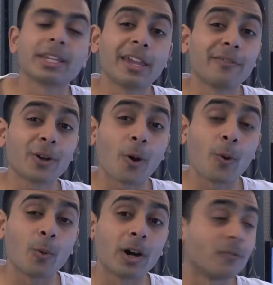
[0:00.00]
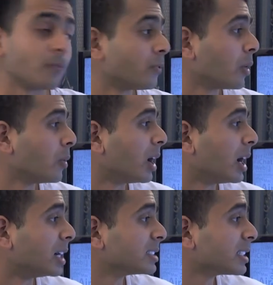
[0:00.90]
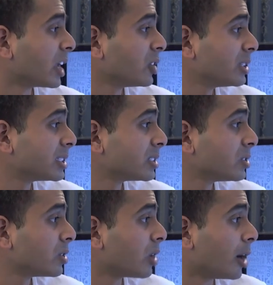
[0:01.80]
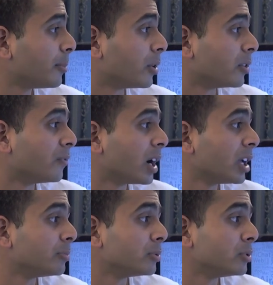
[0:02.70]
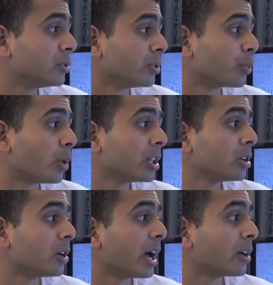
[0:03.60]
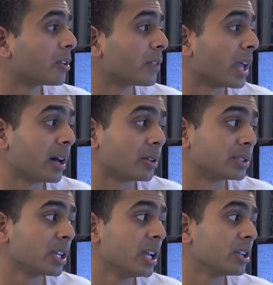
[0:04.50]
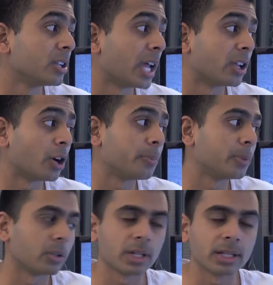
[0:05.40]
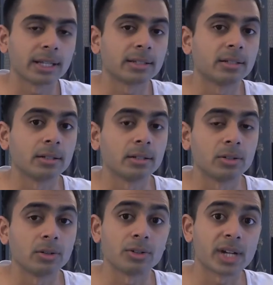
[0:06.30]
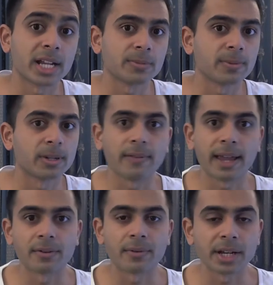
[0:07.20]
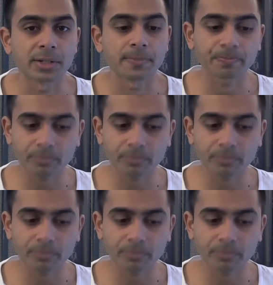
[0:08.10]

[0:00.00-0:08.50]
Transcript: Kevin01 Flow asks, "Can you listen to your iPod via Bluetooth while you're out of the house and not, you know, connected to the transmitter at a range?"